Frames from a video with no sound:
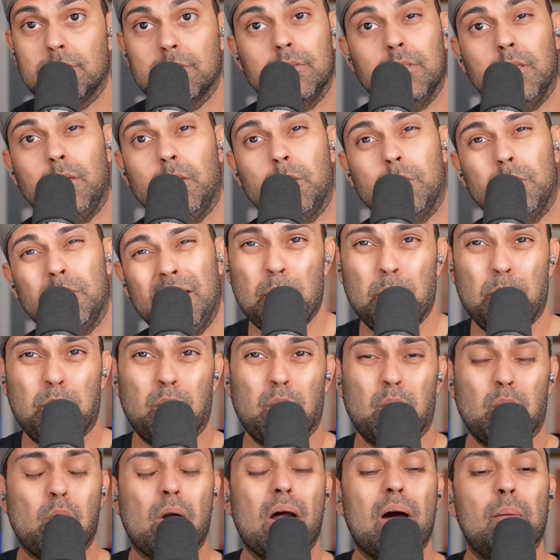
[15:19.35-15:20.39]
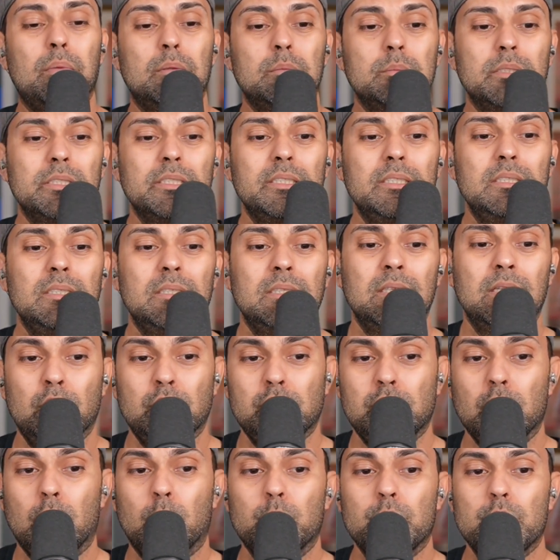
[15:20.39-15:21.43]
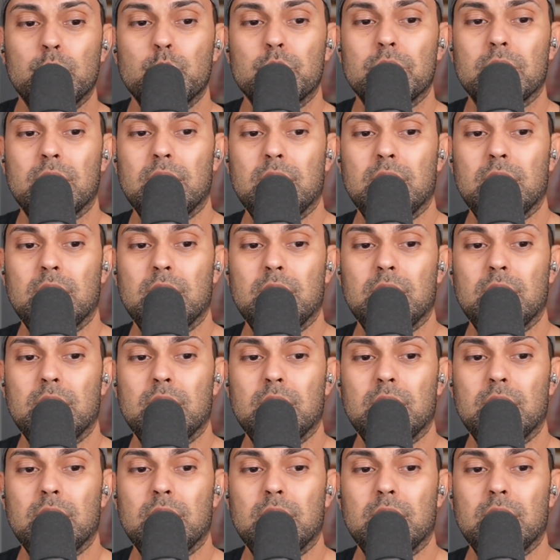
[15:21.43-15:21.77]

So probably don't use an